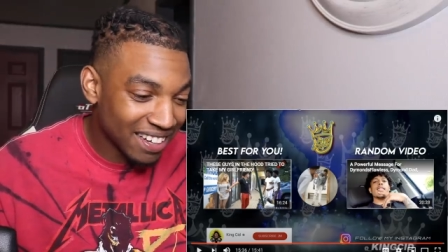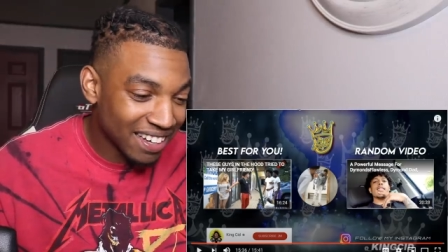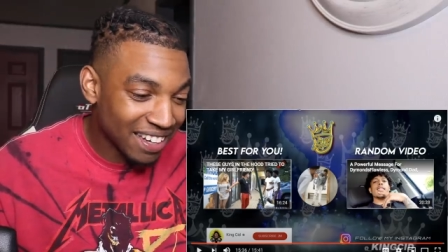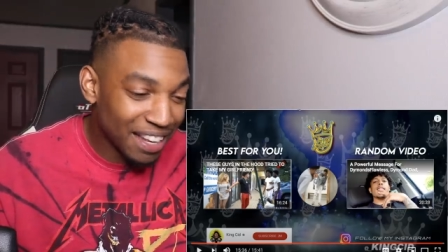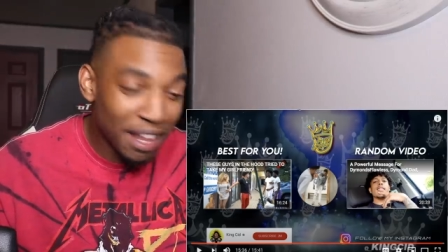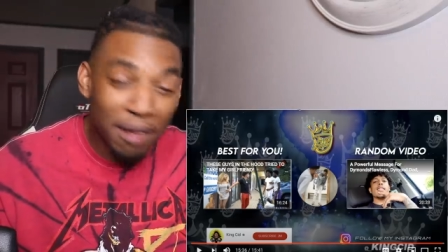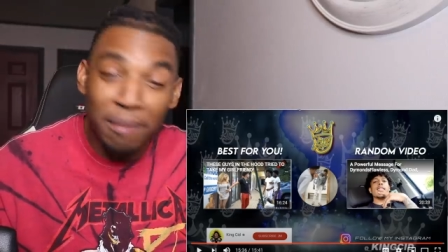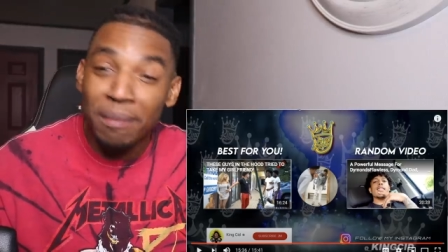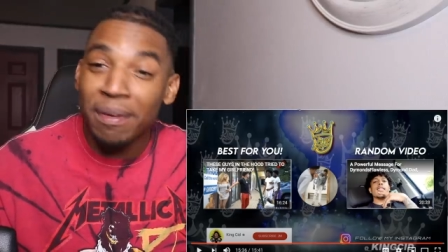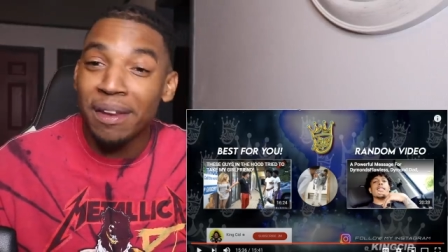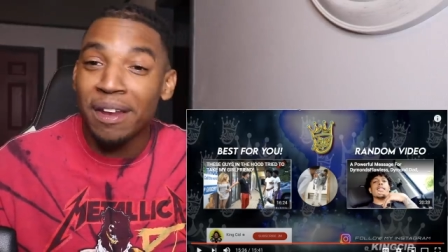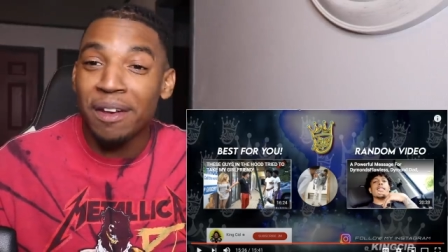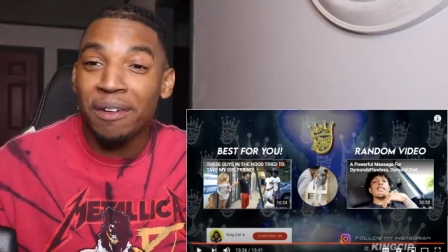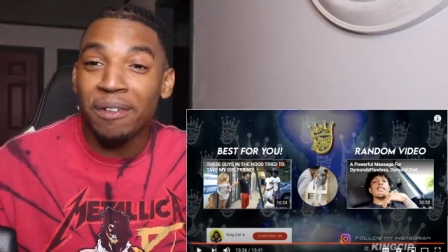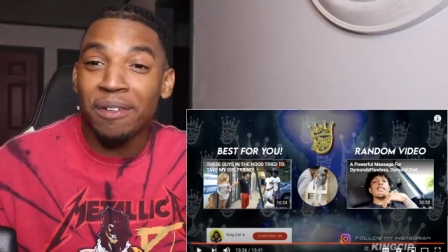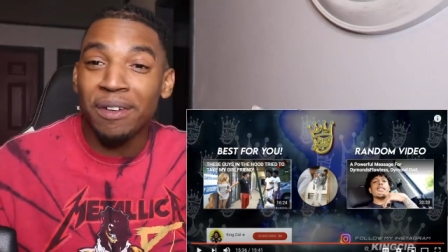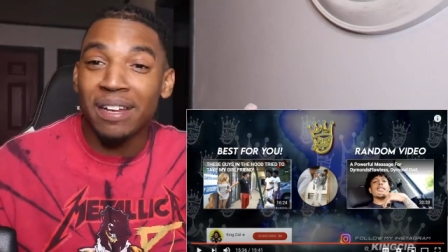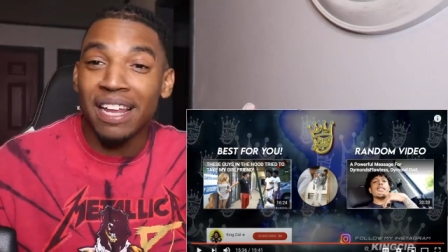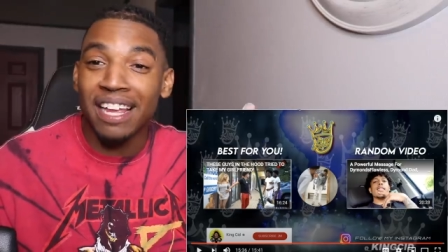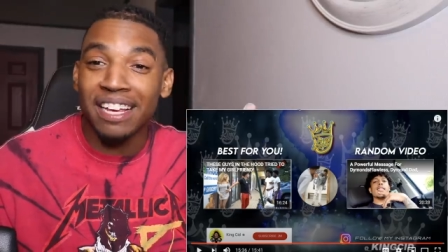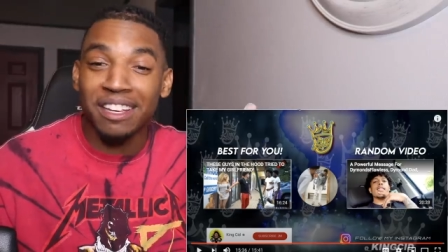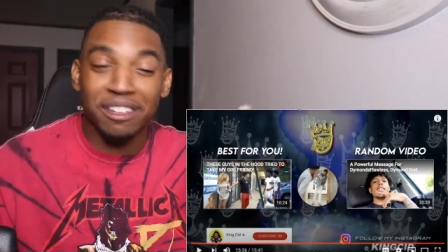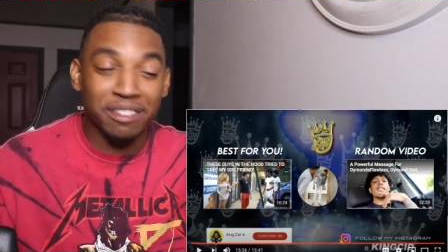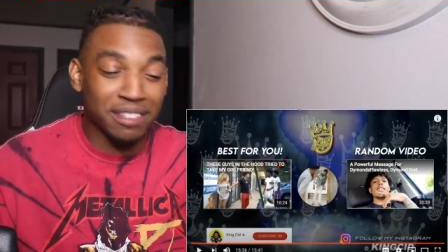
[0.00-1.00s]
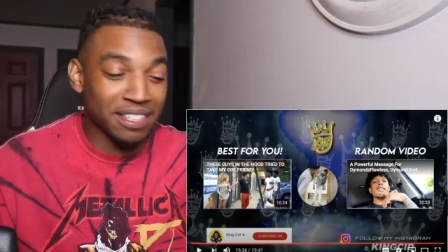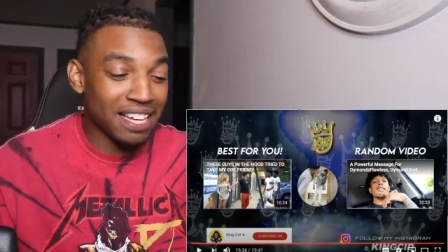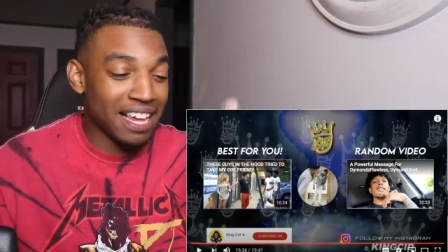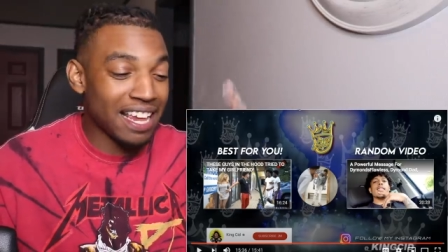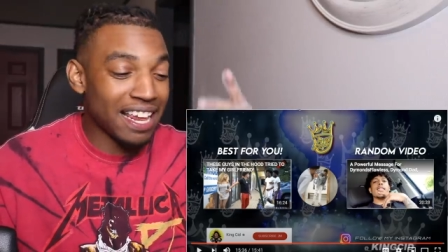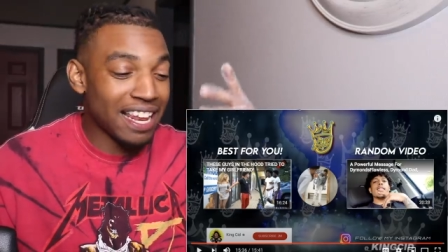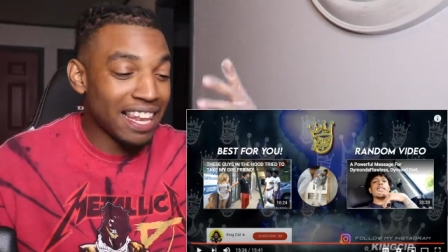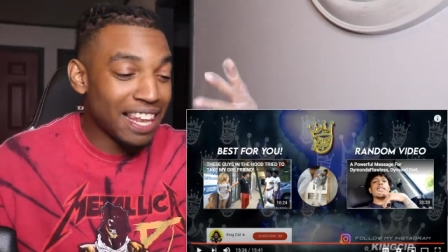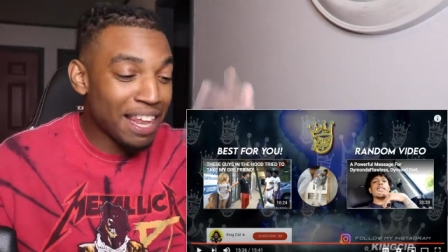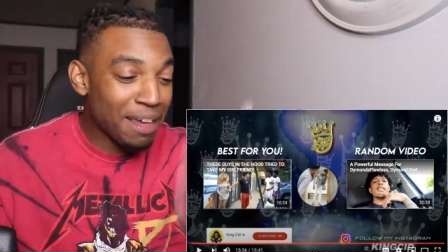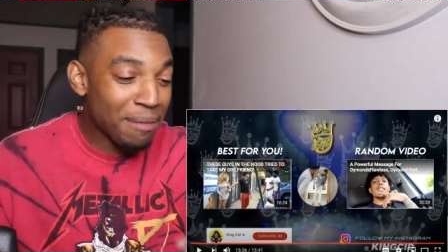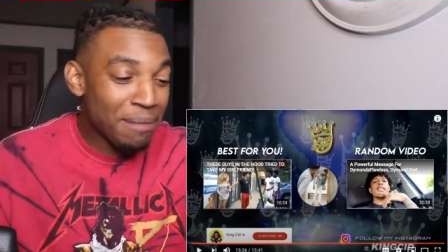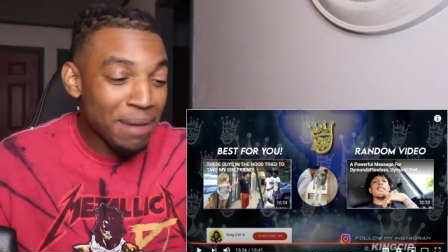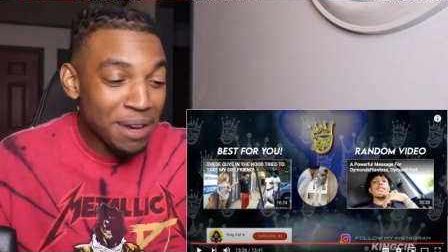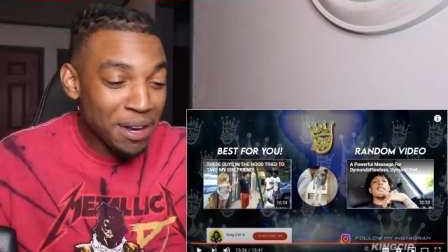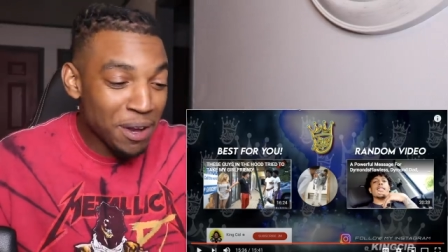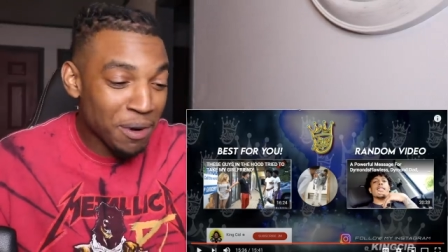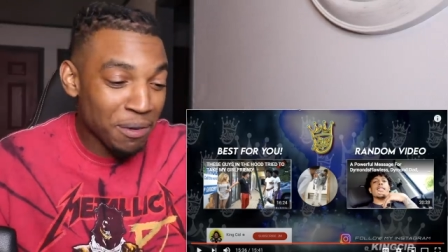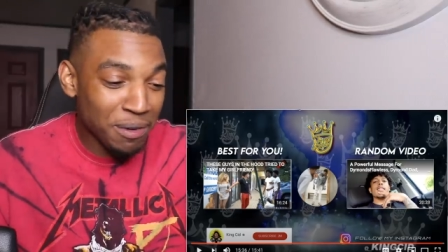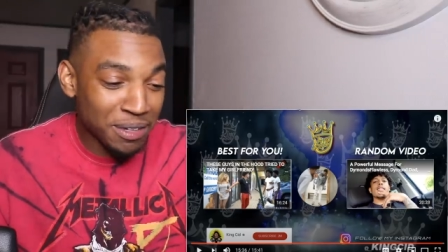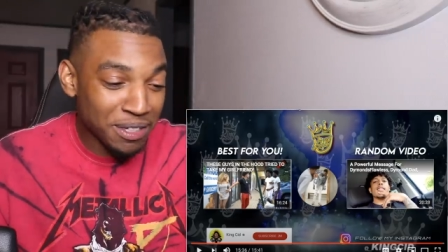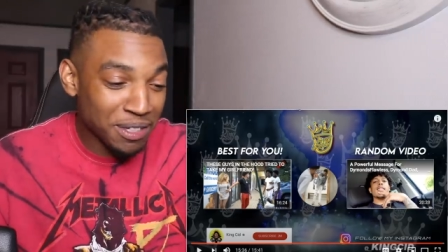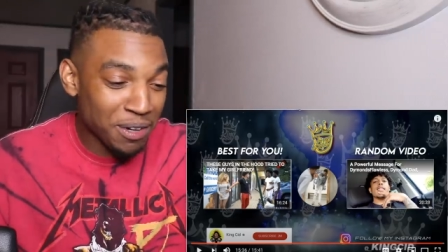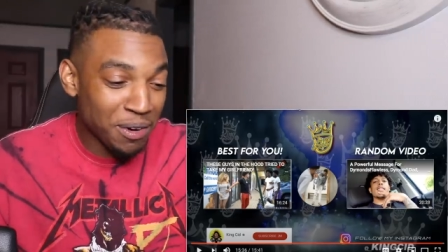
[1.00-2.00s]
let me know what, like you say, let me
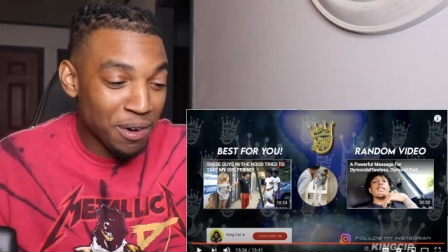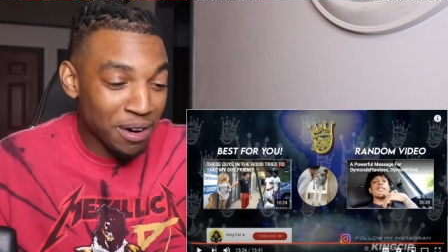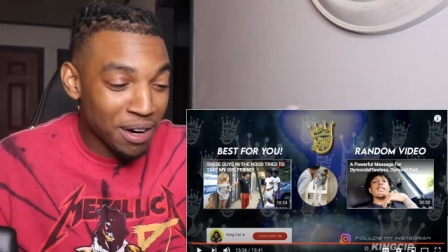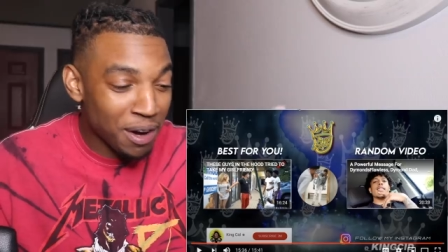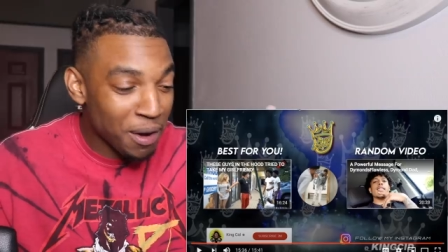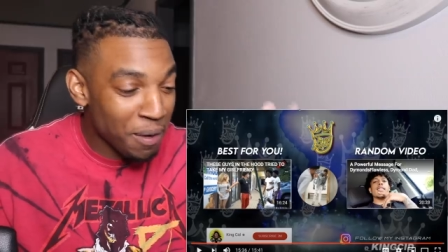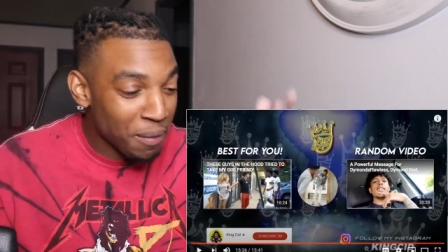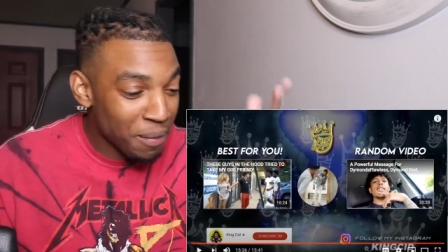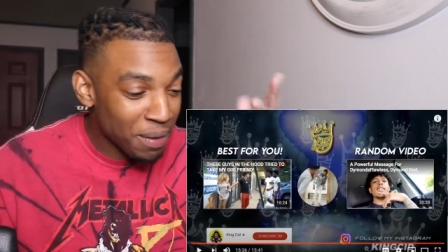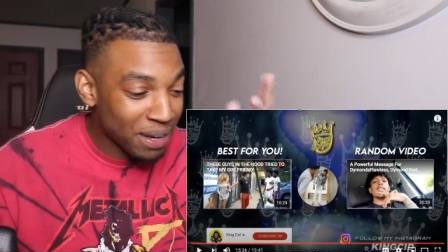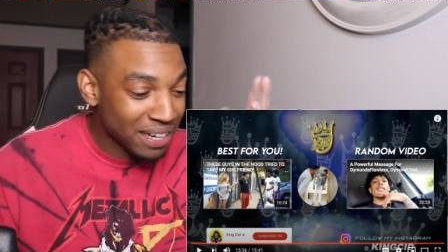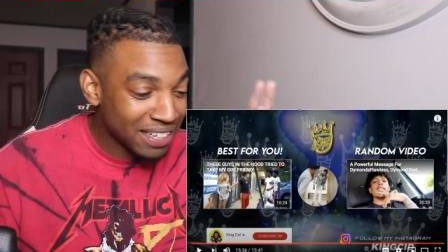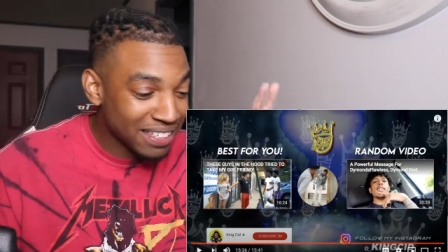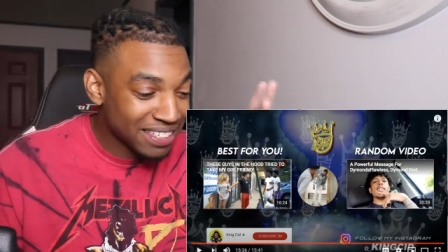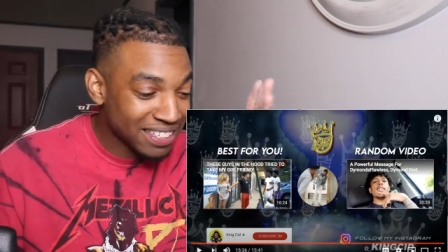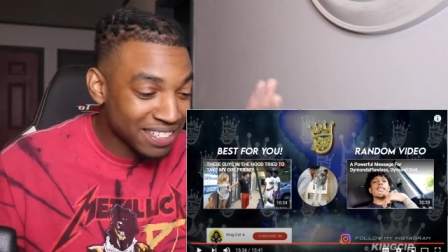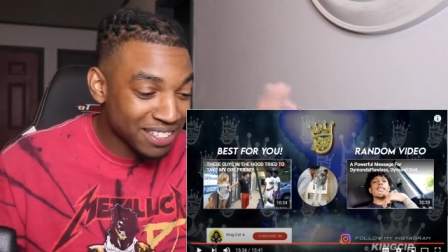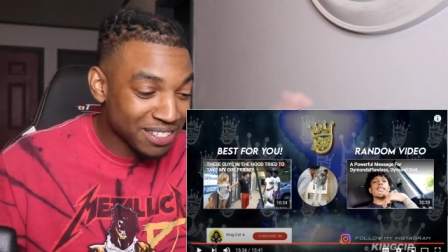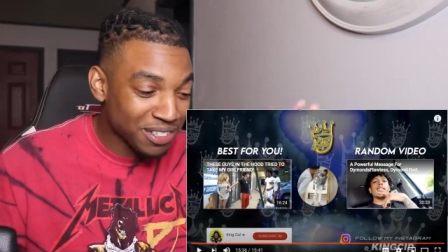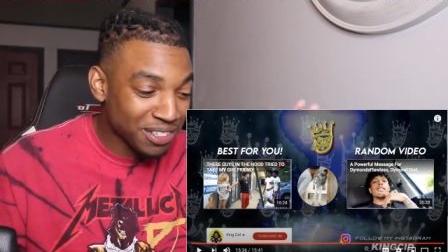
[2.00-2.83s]
know what's going on, man. This shit